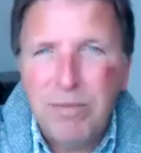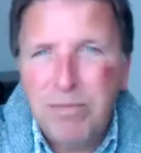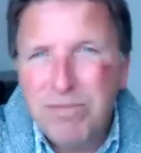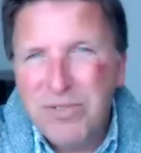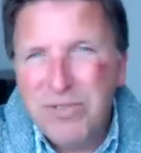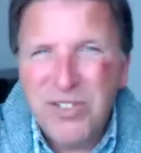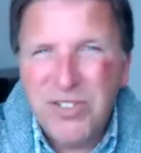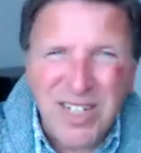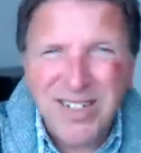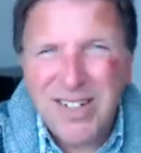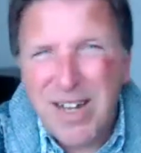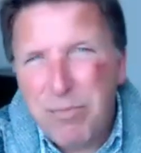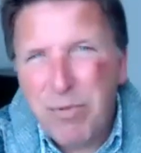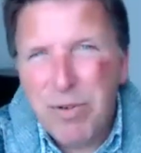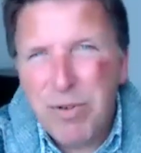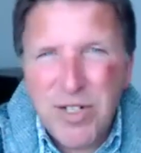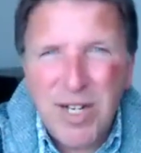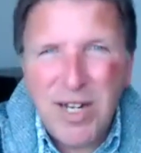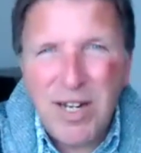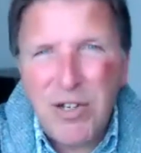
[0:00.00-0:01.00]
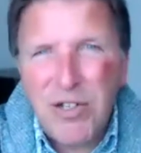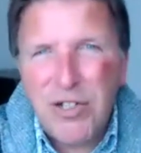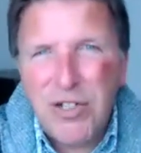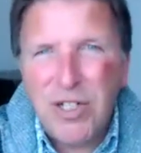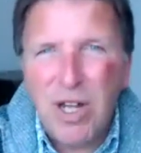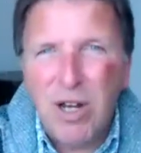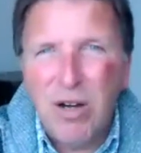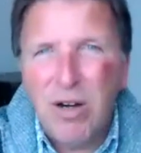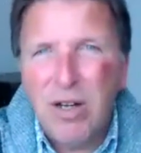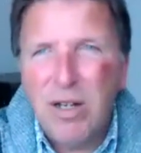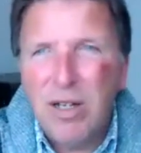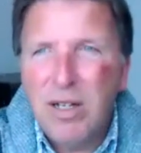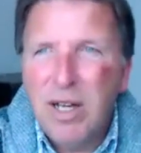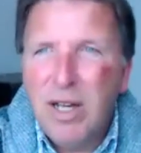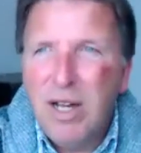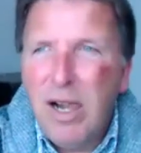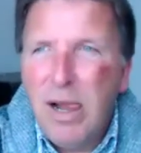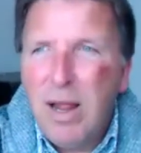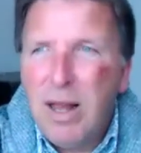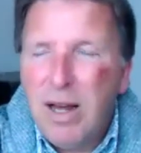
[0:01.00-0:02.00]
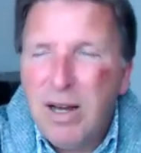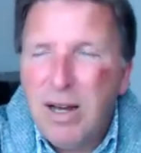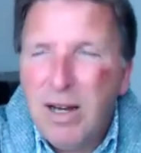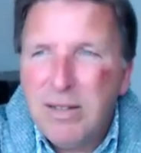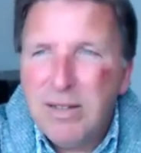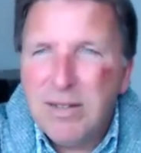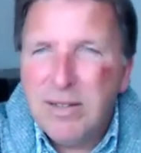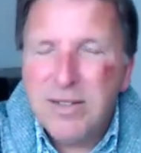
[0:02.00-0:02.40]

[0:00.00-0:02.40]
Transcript: celebrities. You know, I, uh, there's